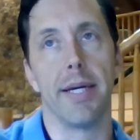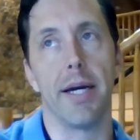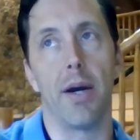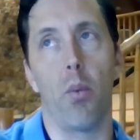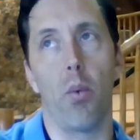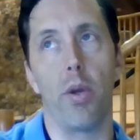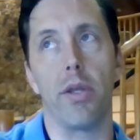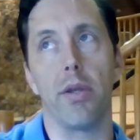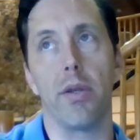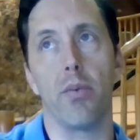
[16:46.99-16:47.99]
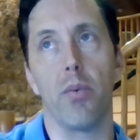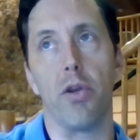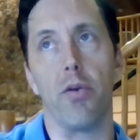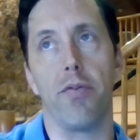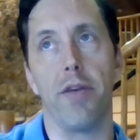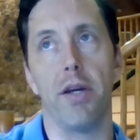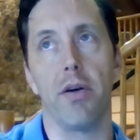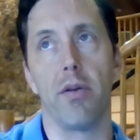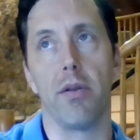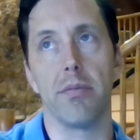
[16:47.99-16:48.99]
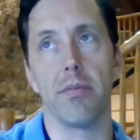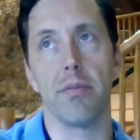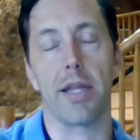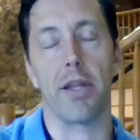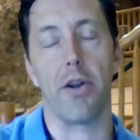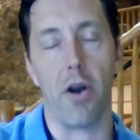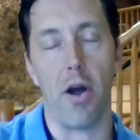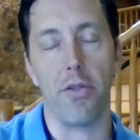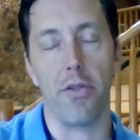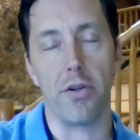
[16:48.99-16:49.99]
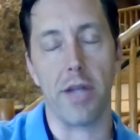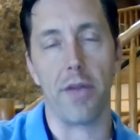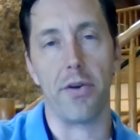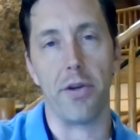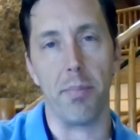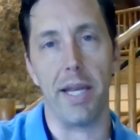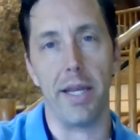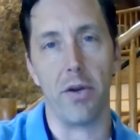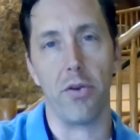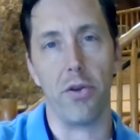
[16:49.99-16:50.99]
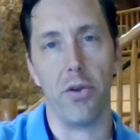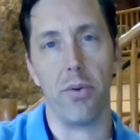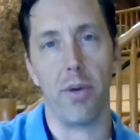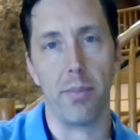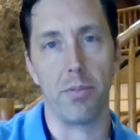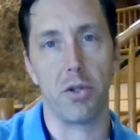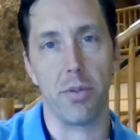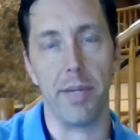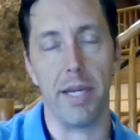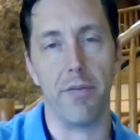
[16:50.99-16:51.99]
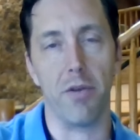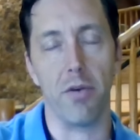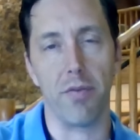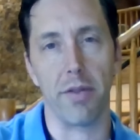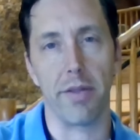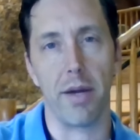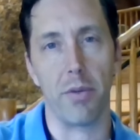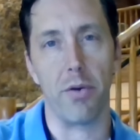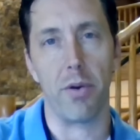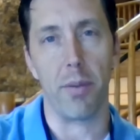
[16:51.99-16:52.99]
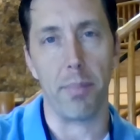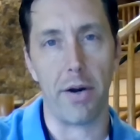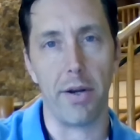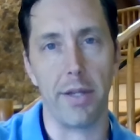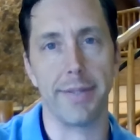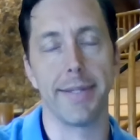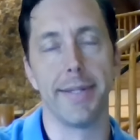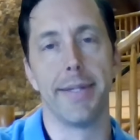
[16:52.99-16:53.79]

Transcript: When you feel like there are others out there depending on you, I'm sure many of you have felt that when you're a parent,